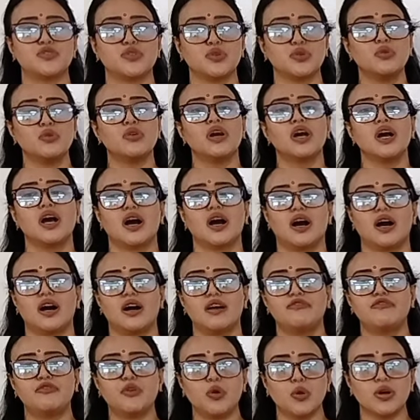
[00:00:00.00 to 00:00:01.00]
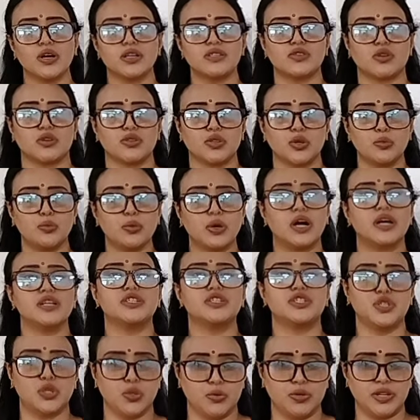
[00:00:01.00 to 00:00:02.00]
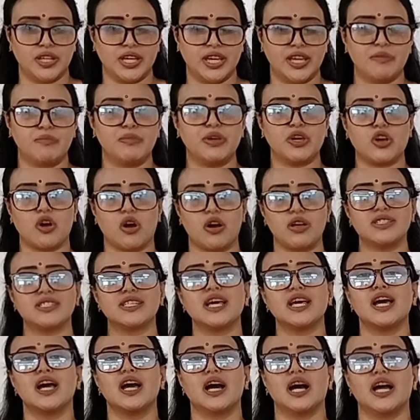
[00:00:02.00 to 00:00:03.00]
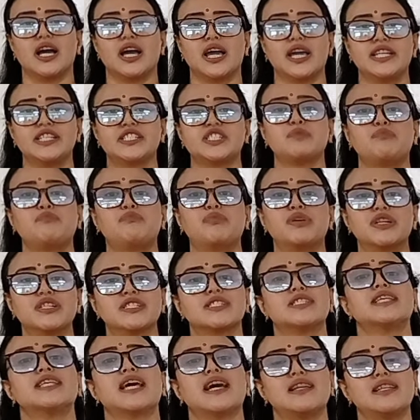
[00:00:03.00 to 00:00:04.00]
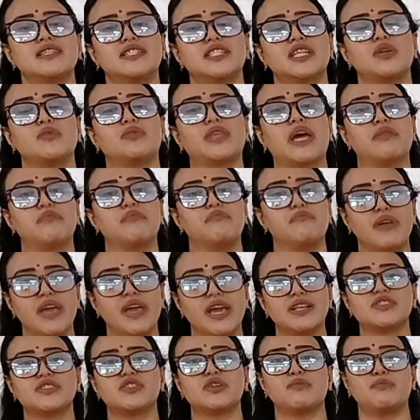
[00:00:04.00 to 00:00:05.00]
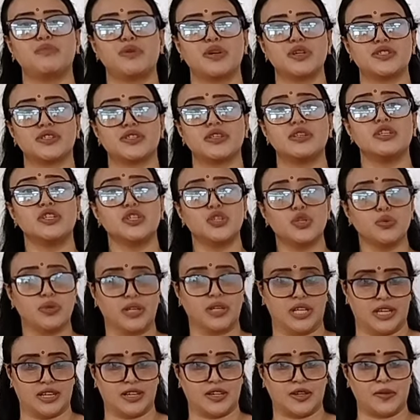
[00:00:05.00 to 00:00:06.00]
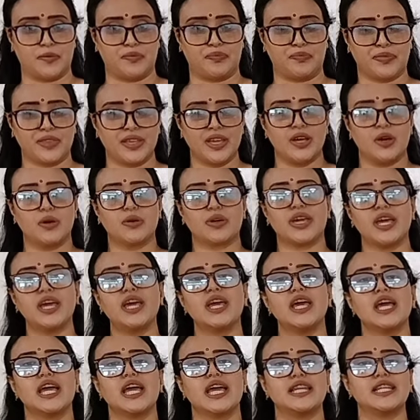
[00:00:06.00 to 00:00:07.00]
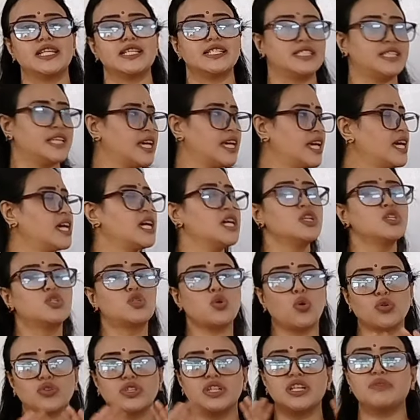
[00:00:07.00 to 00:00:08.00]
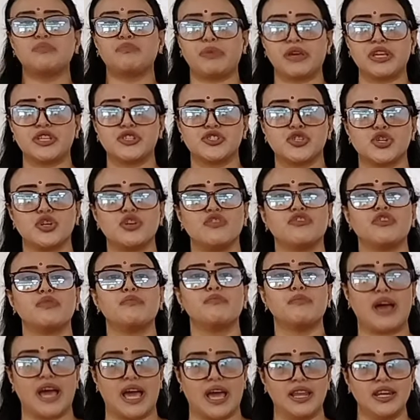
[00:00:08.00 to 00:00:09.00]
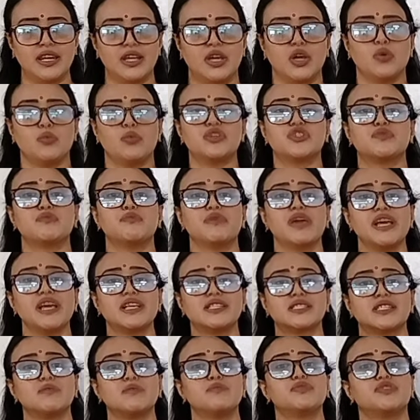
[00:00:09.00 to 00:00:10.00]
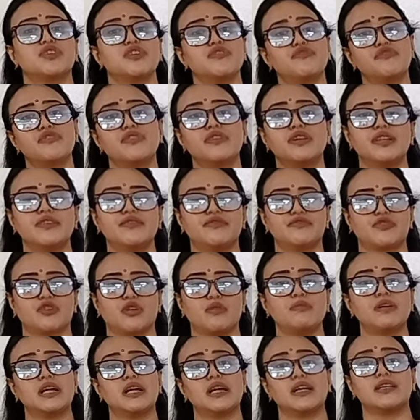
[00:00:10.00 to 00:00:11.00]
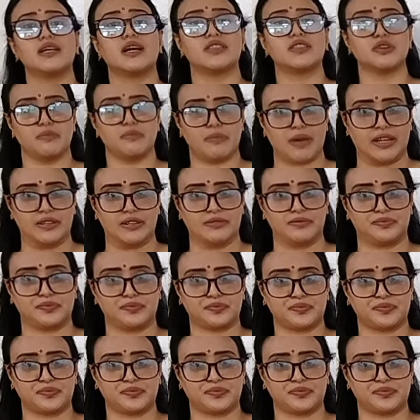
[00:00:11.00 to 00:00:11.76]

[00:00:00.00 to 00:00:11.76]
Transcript: to focus on the word unique because it is a personality that makes a person unique. Okay, it is the total picture of a man which makes him different from another man.